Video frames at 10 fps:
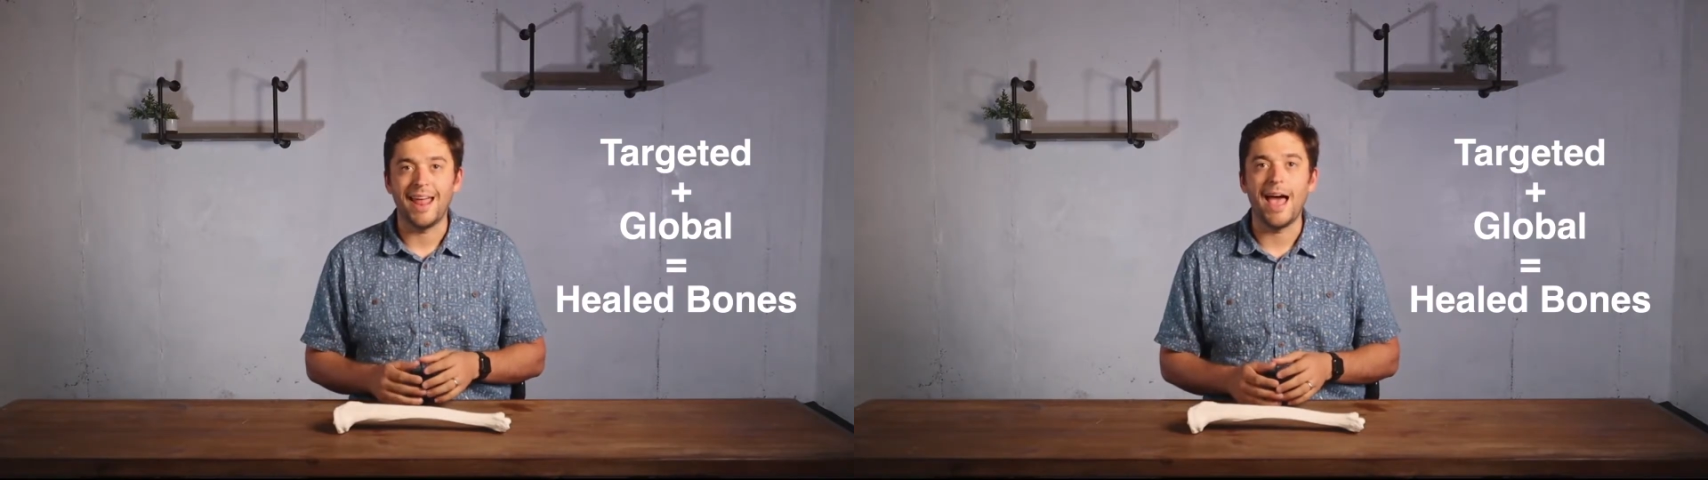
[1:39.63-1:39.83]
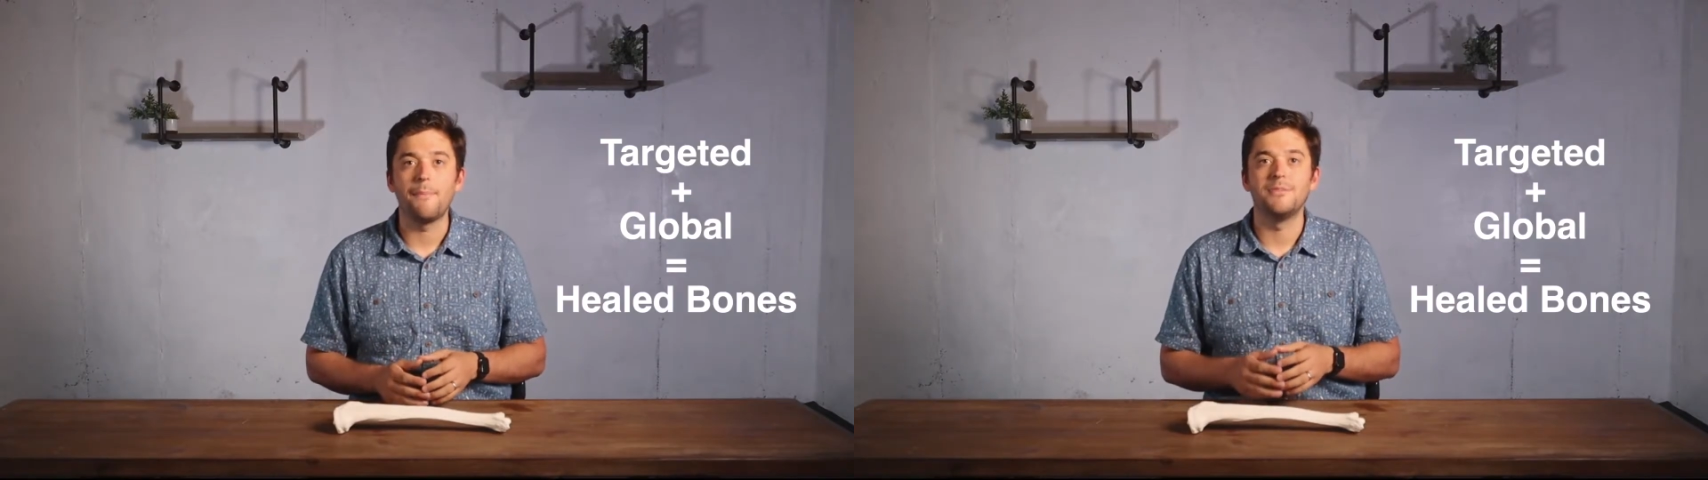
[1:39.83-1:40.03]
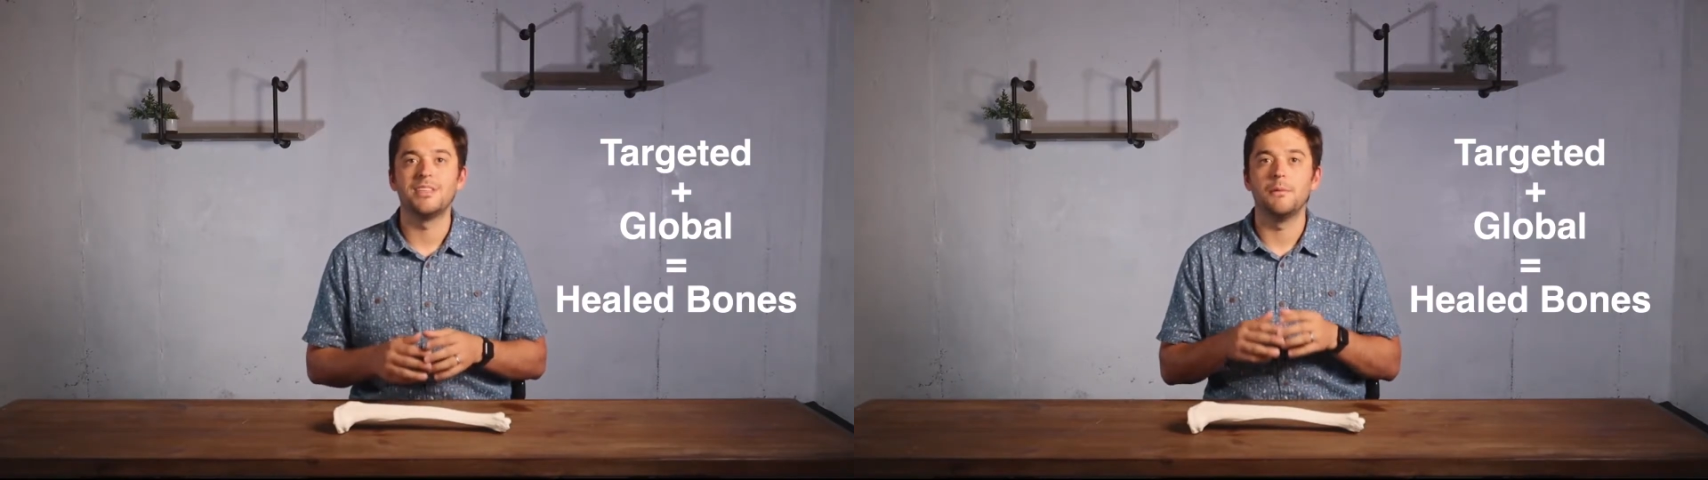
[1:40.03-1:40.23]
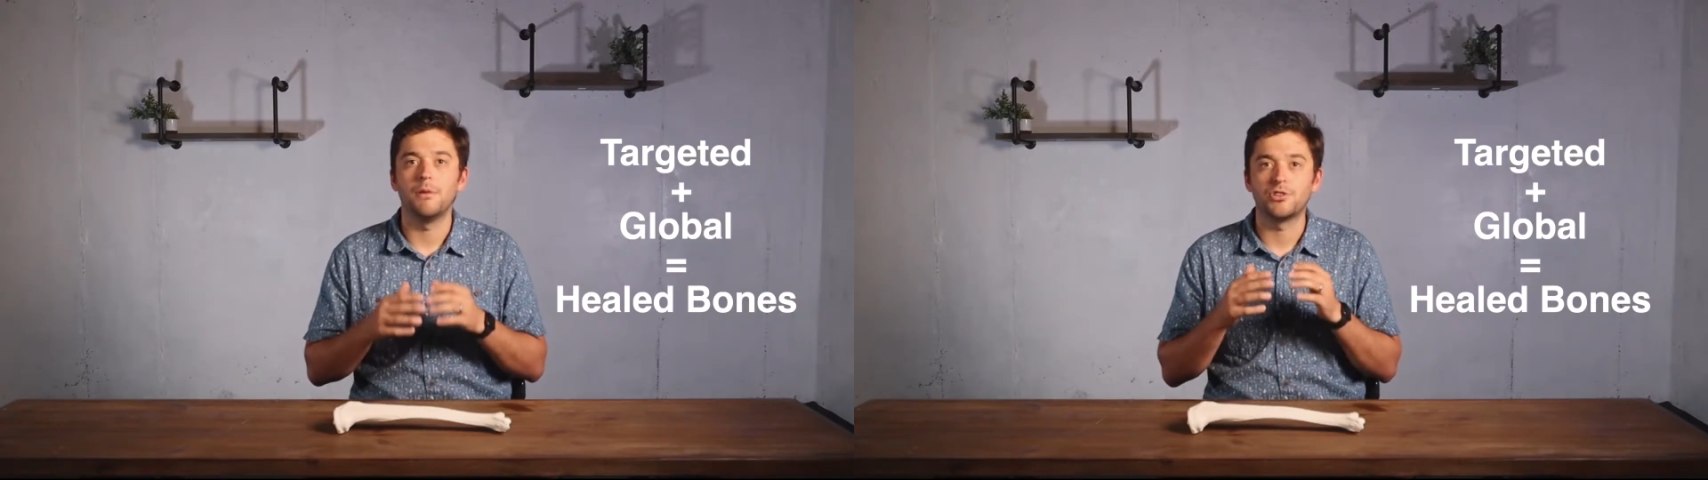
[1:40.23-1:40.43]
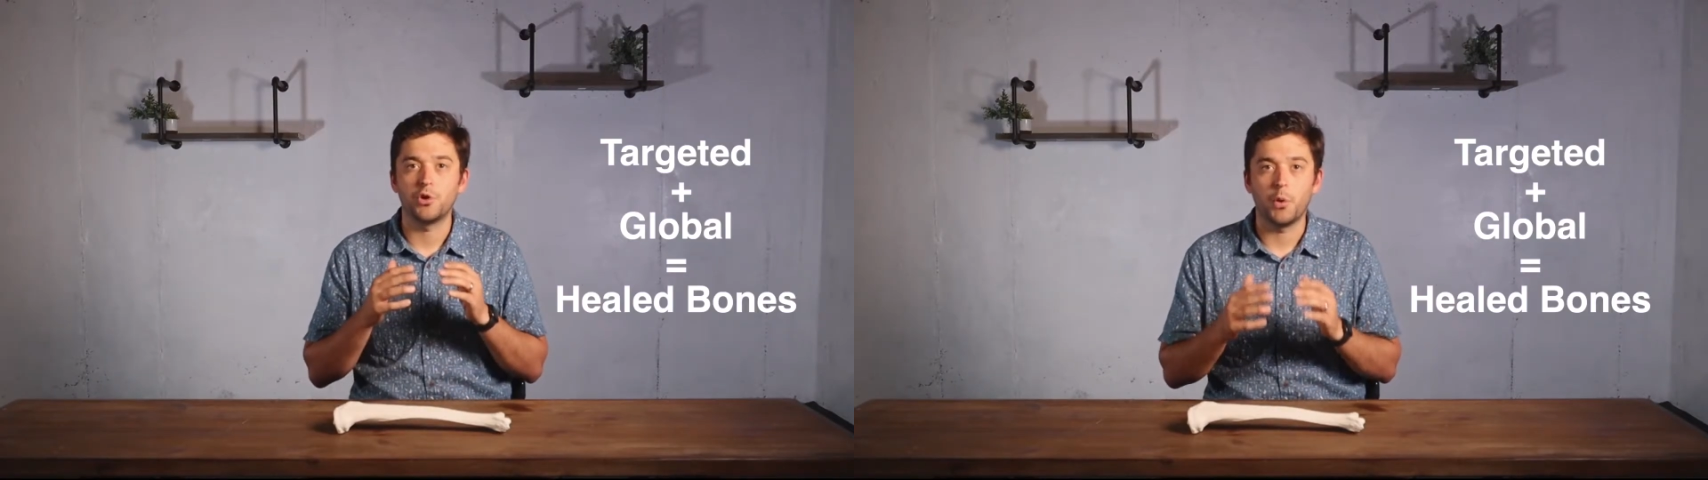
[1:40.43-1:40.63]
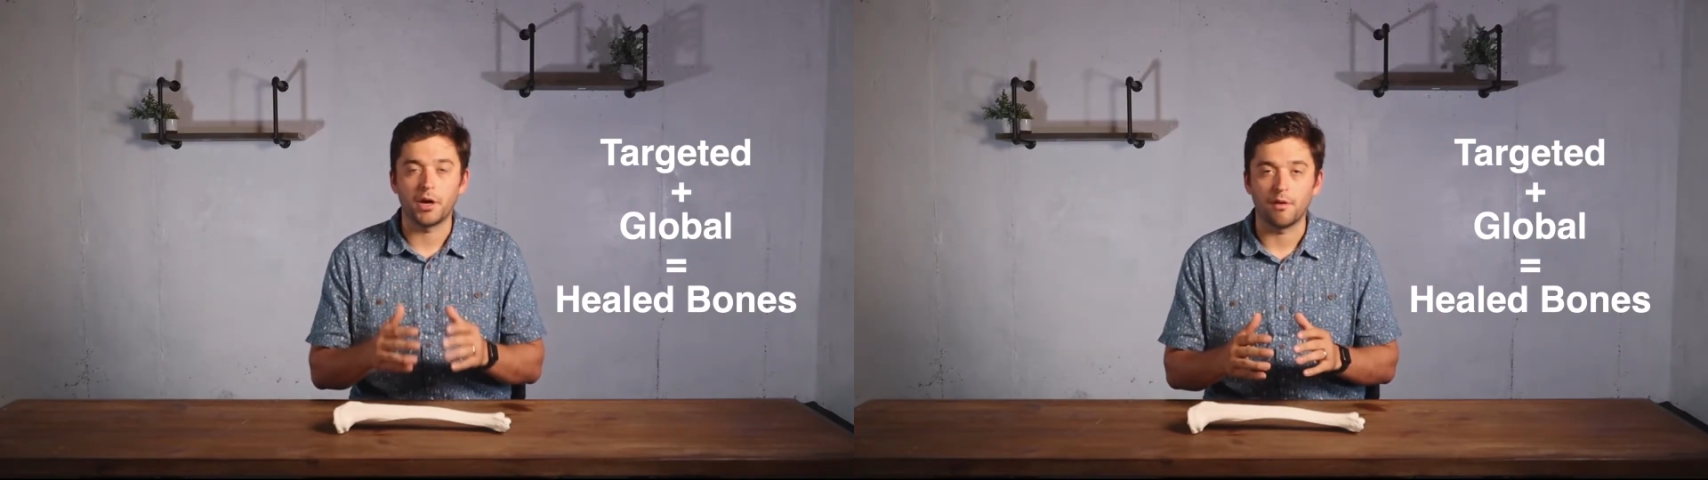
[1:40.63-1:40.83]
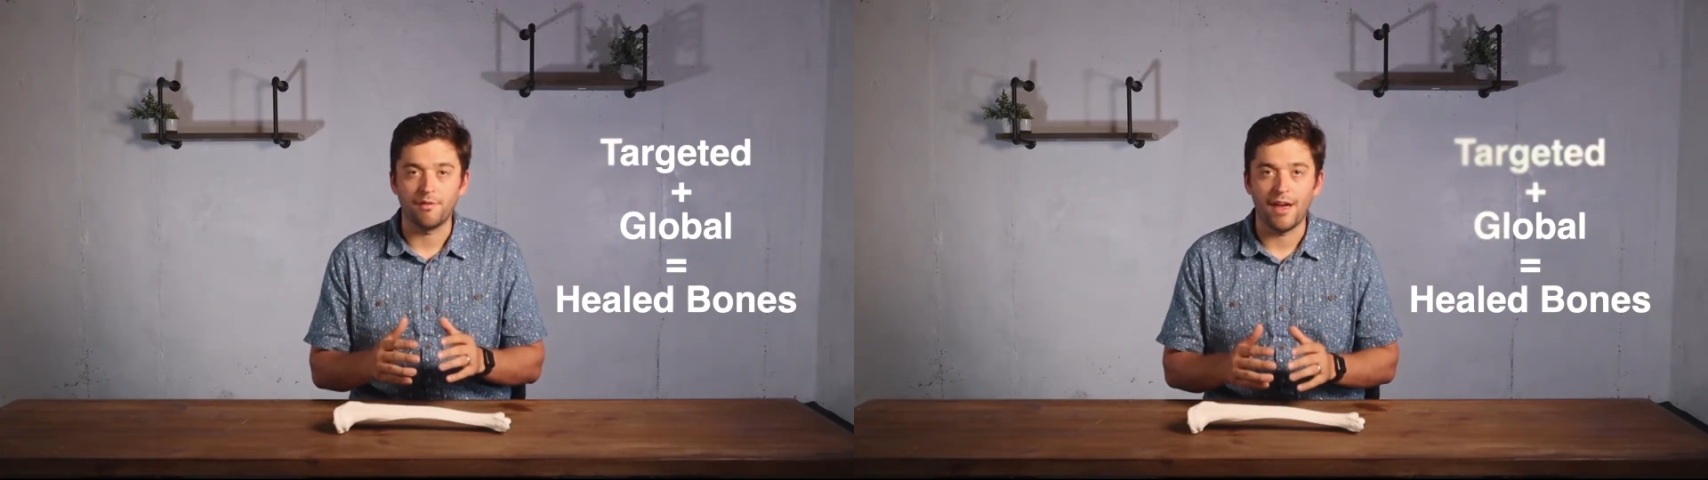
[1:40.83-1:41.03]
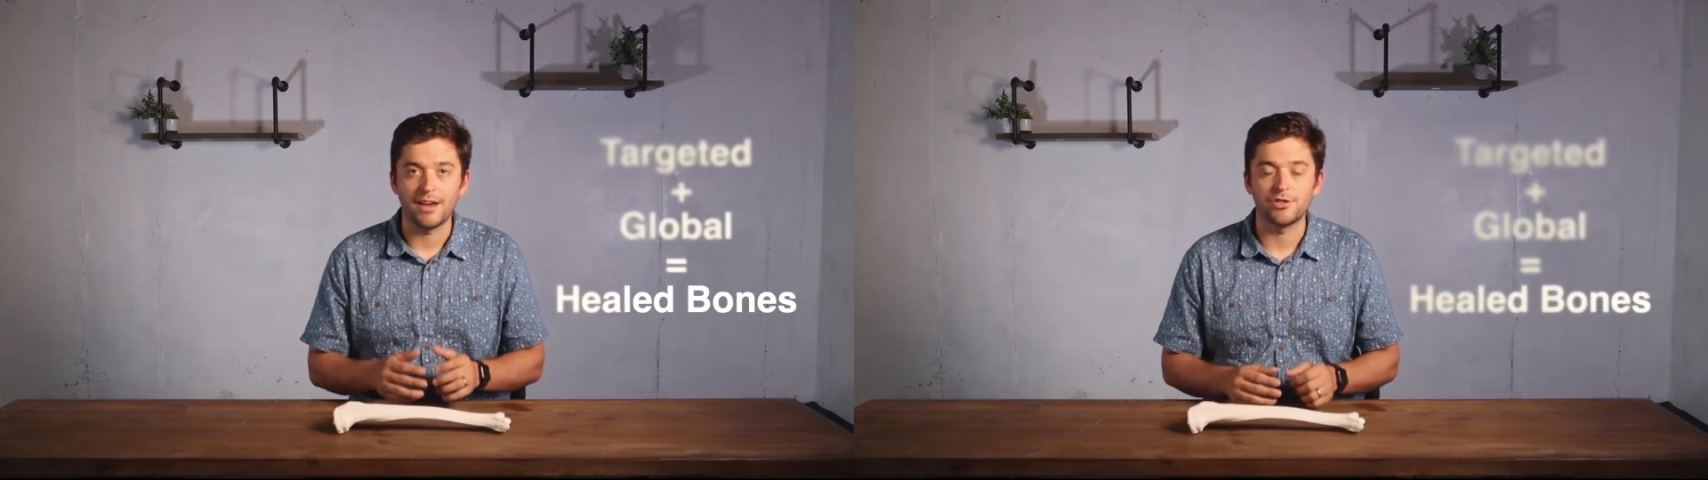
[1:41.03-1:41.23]
happens in a much quicker
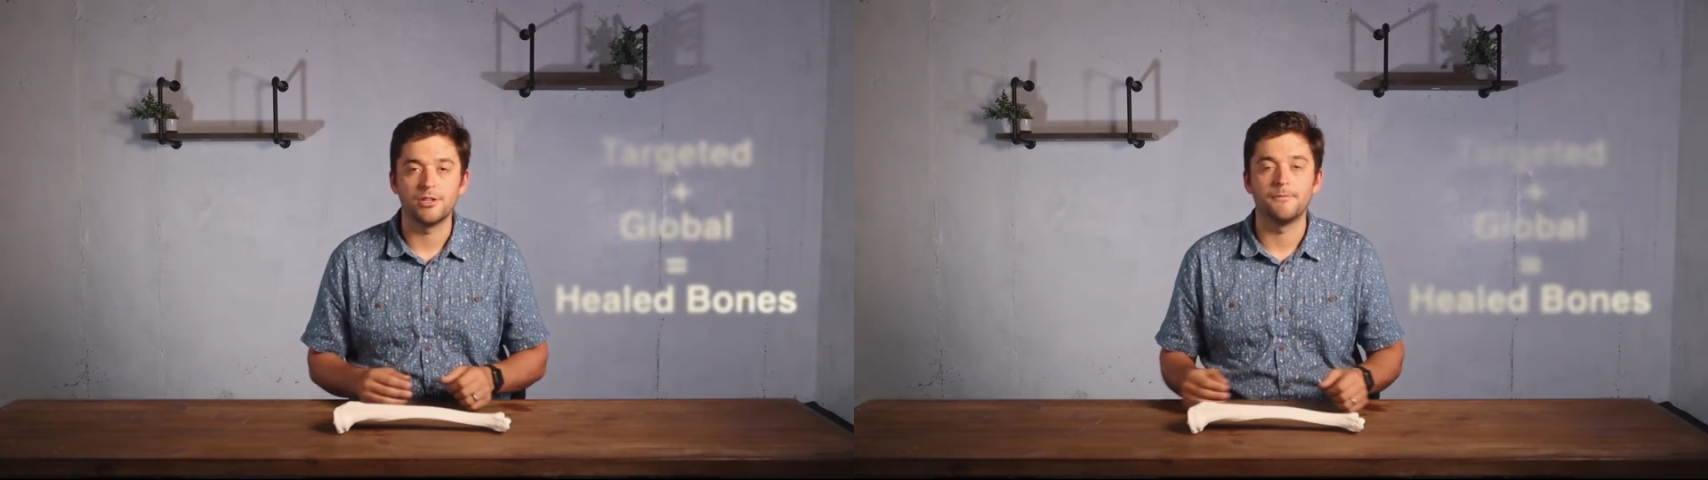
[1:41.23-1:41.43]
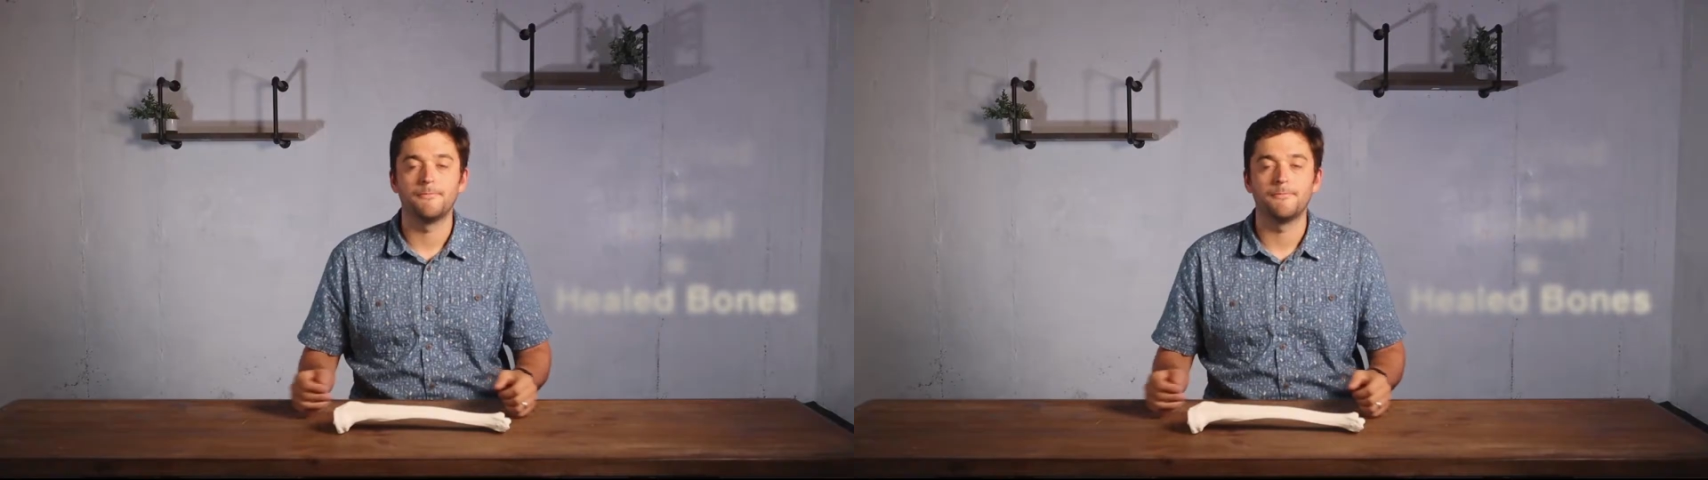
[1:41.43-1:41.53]
fashion.